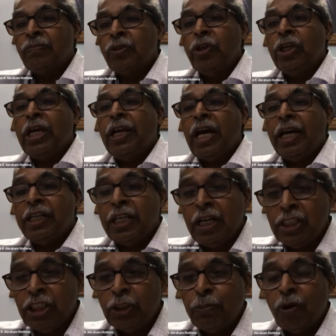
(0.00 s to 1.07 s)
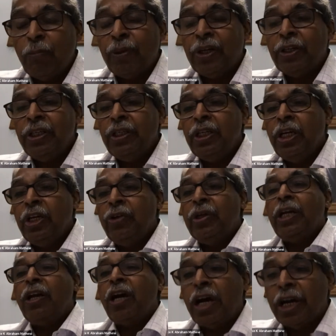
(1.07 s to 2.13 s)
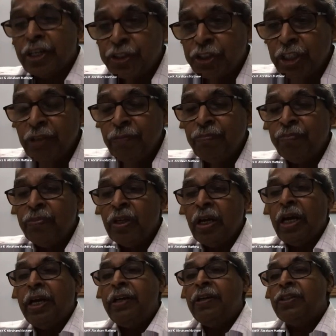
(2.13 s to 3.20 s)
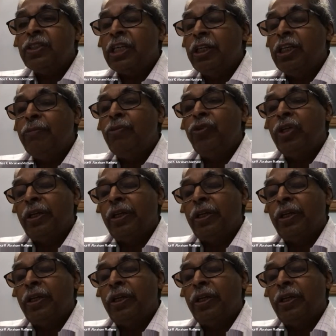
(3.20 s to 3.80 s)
you can attach his property, you can arrest him and send him,